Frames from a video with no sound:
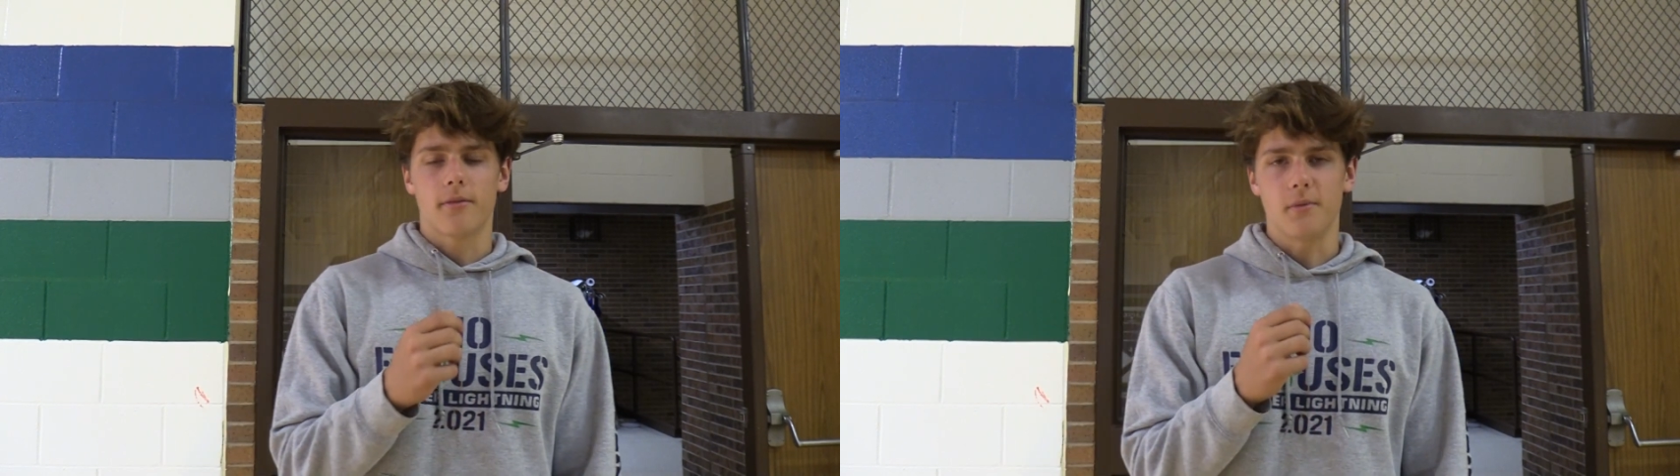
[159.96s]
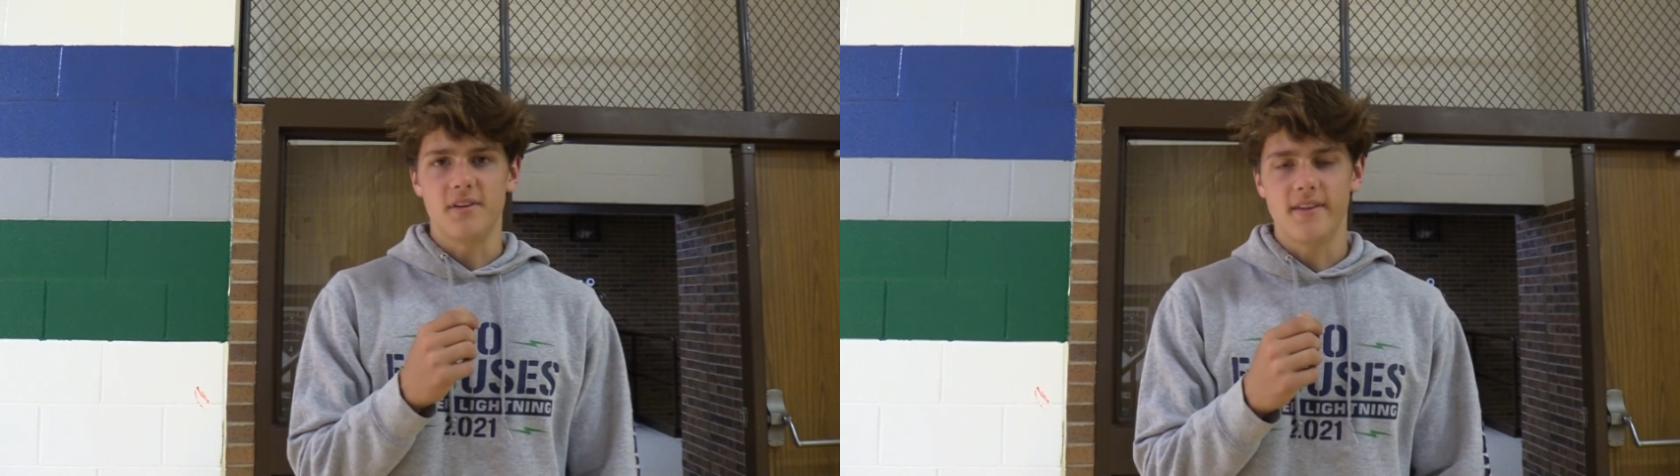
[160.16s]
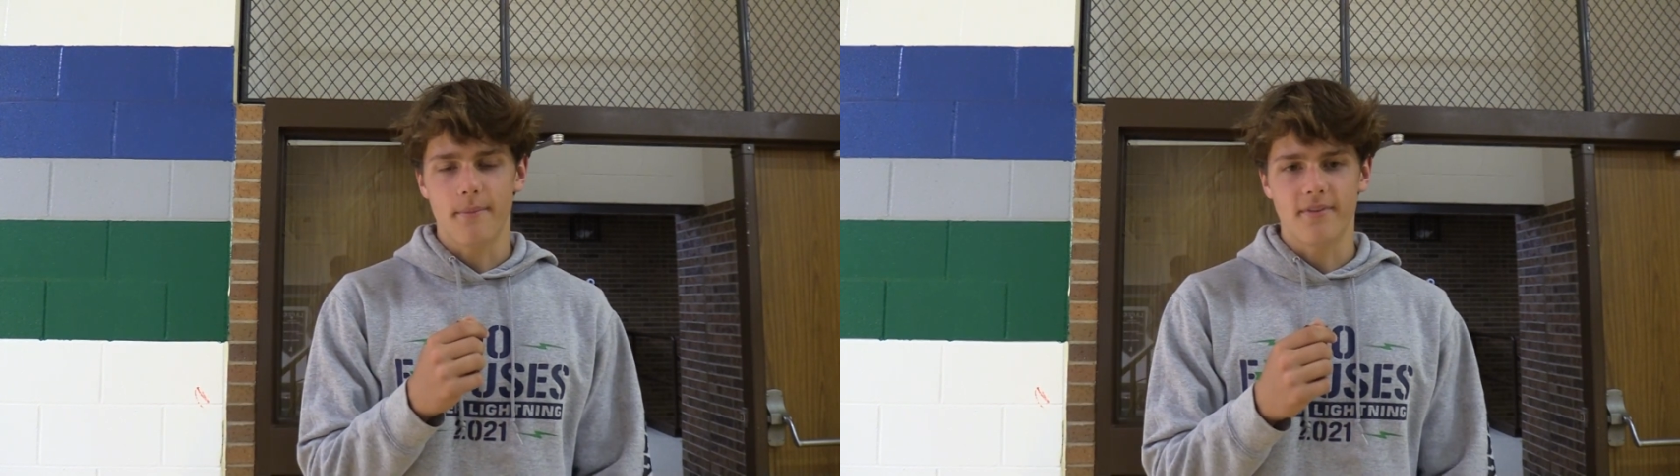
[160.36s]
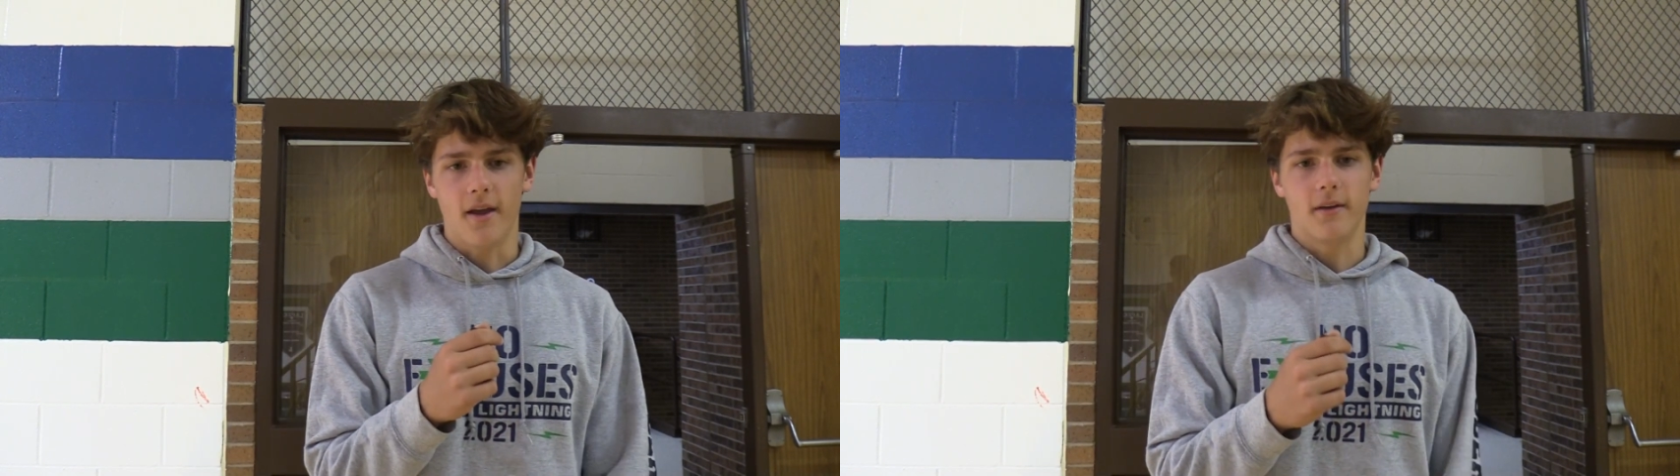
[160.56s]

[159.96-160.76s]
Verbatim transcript: Three steps to